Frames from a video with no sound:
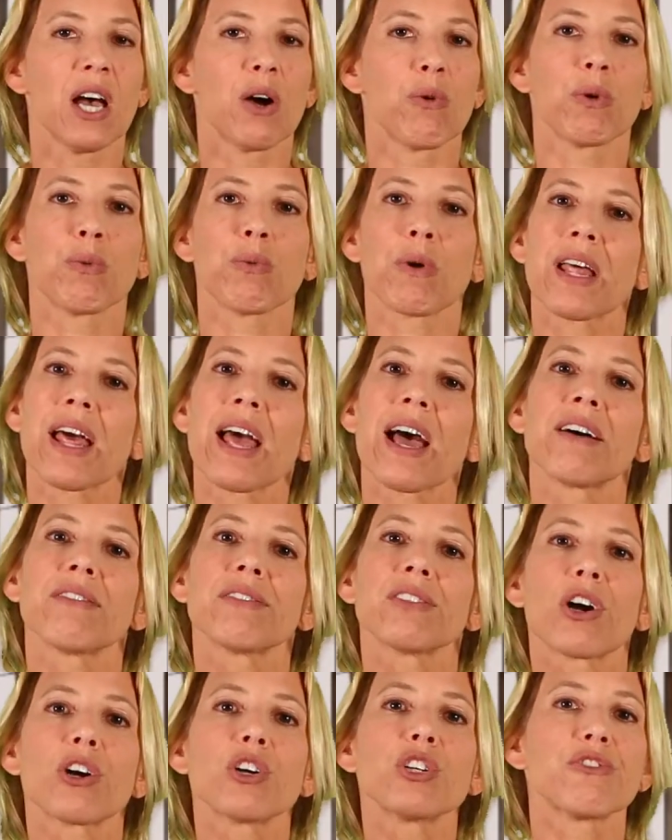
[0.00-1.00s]
we want to have
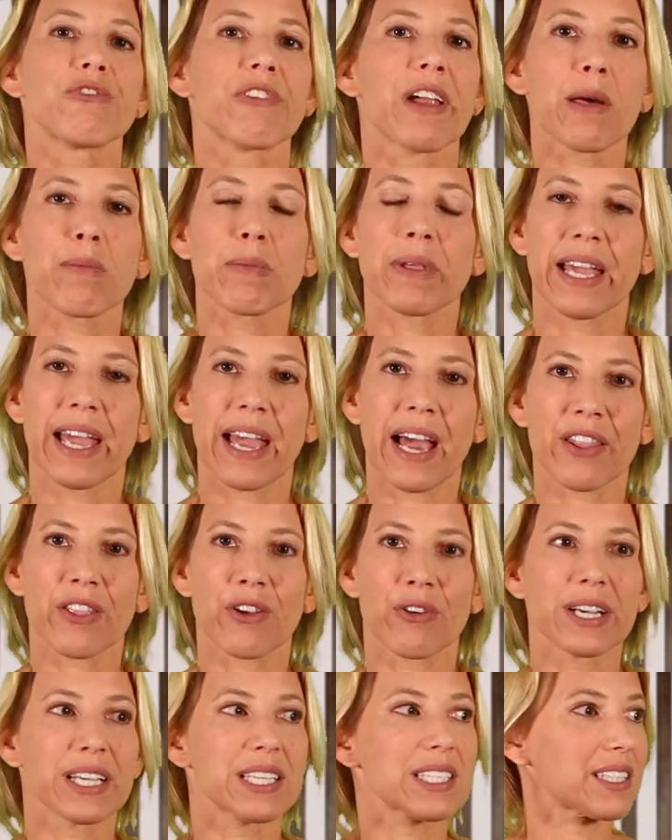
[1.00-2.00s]
large family
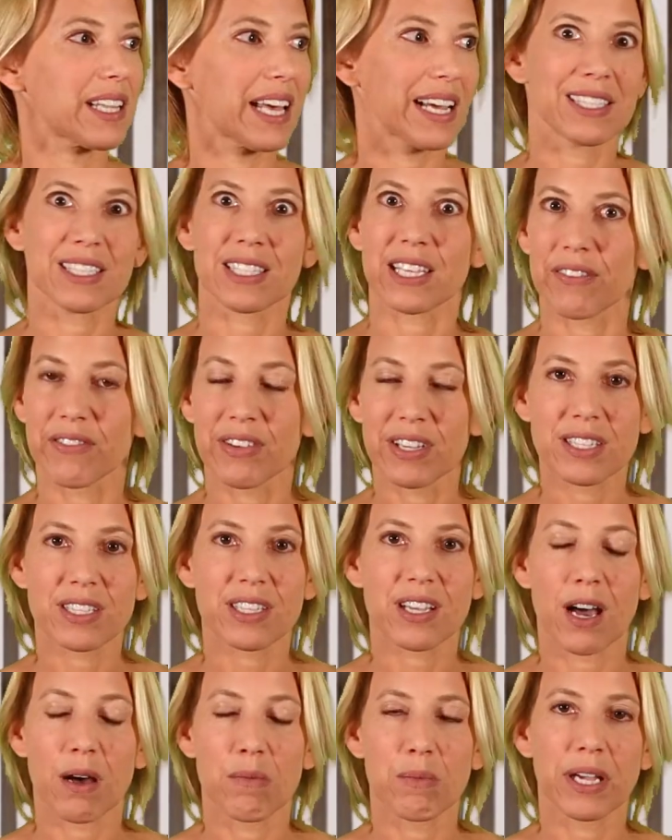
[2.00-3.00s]
gatherings, Thanksgiving's
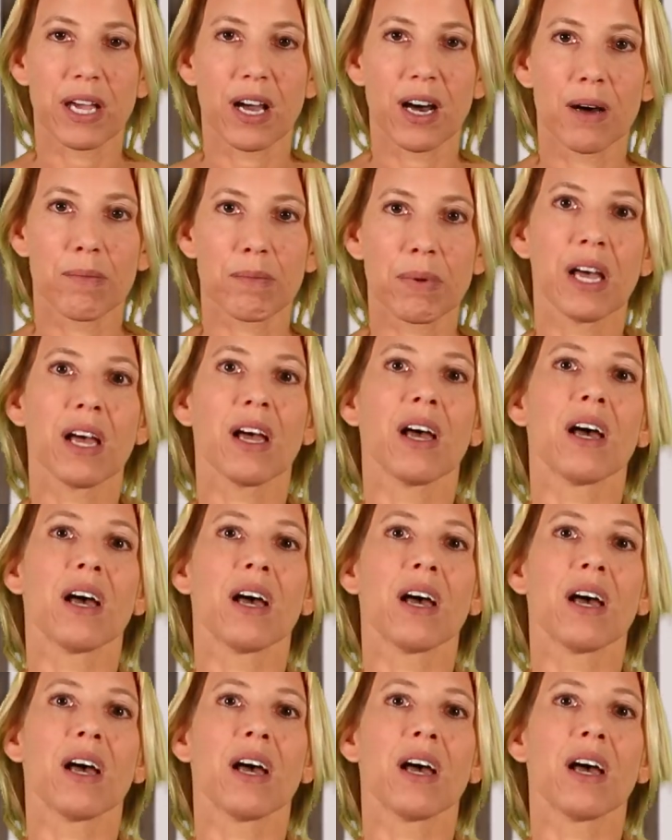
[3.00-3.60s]
coming up.